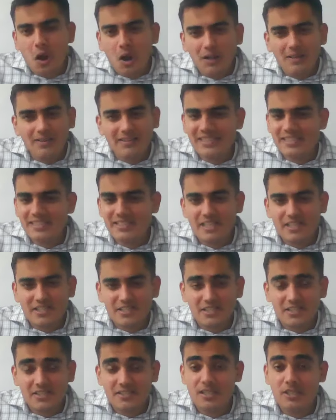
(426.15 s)
all these
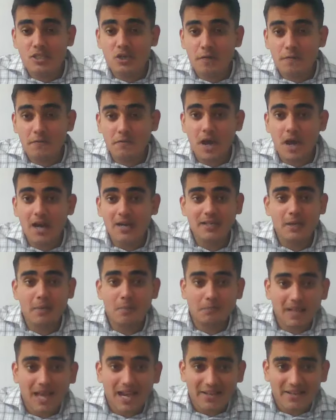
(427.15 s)
instances of
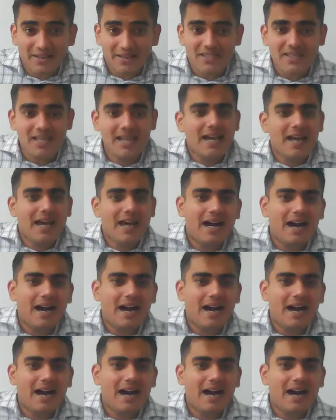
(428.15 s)
non-compliance,